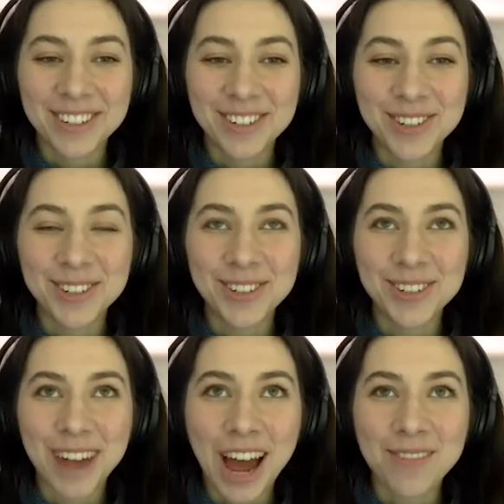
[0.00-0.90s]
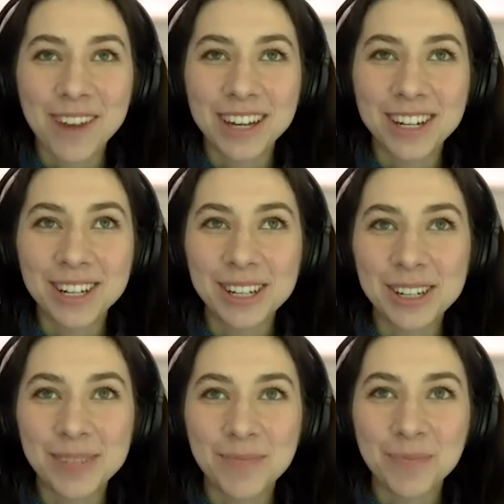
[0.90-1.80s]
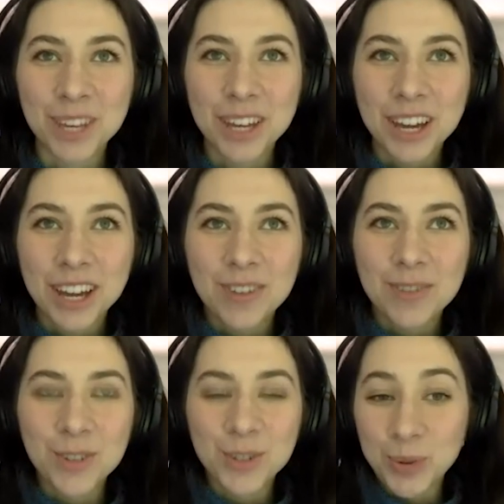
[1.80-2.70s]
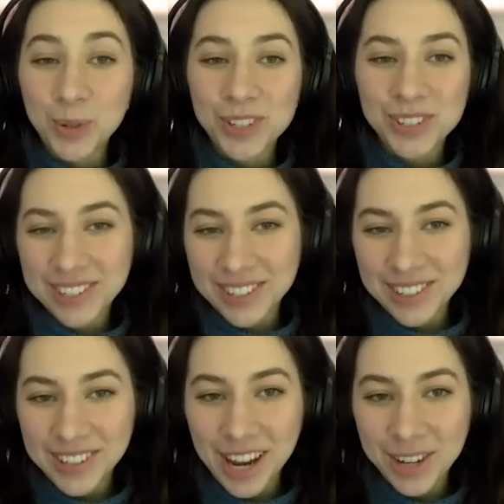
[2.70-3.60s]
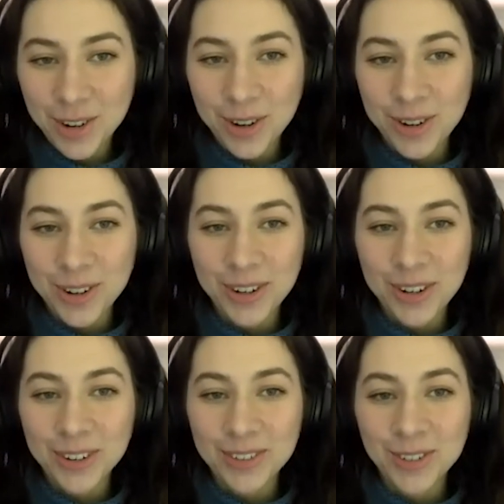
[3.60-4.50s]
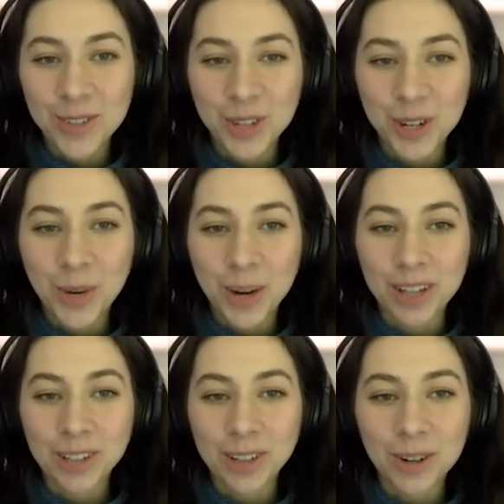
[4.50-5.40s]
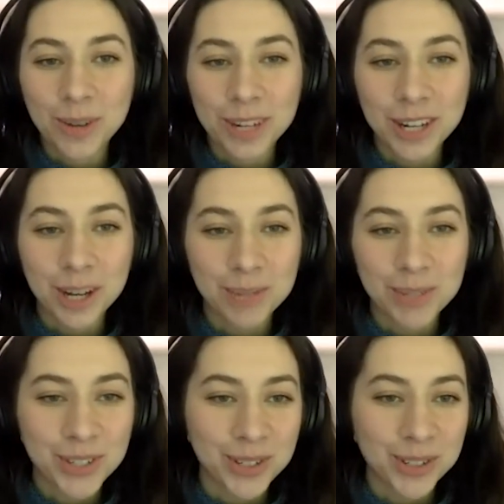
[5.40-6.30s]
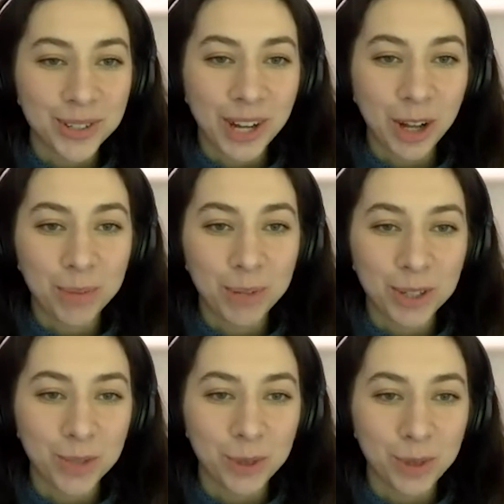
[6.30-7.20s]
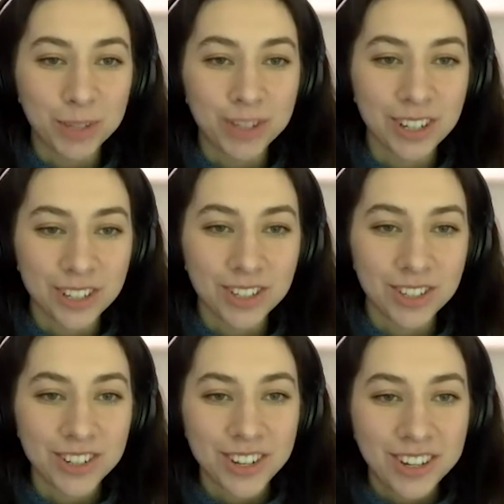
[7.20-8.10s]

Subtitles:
Do you have any resources that you're using quite a lot when it comes to helping you with business?